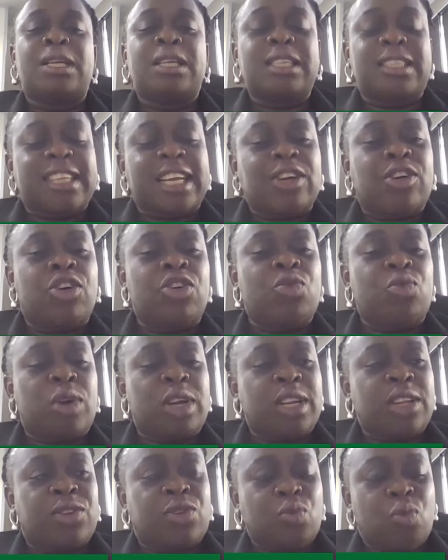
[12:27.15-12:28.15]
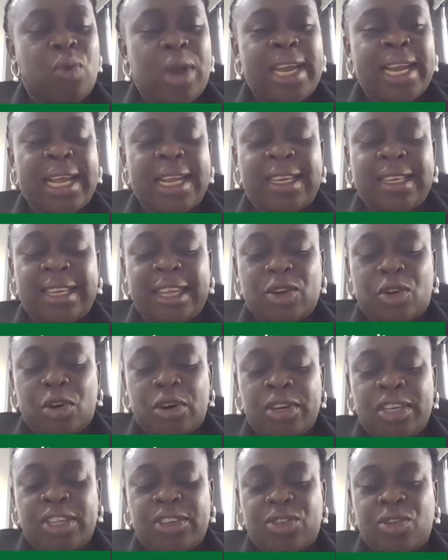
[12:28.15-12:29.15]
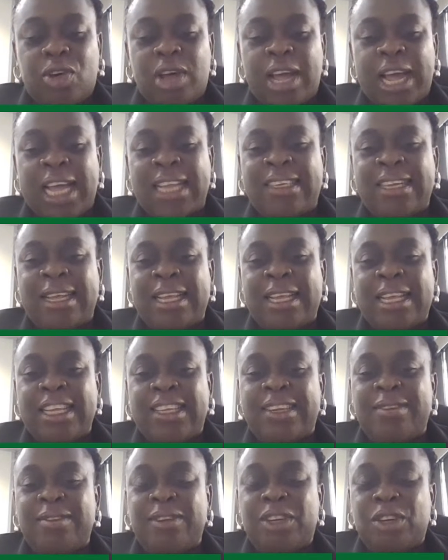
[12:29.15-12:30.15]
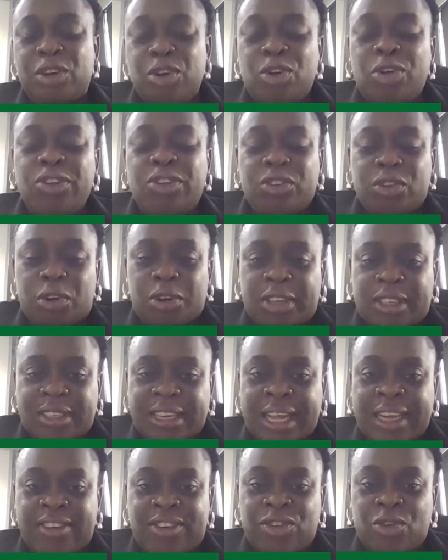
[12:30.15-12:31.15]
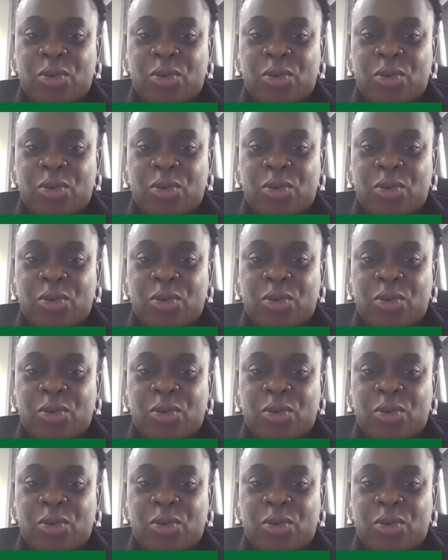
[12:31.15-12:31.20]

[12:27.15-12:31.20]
The second one is whether the auditor is in close contact.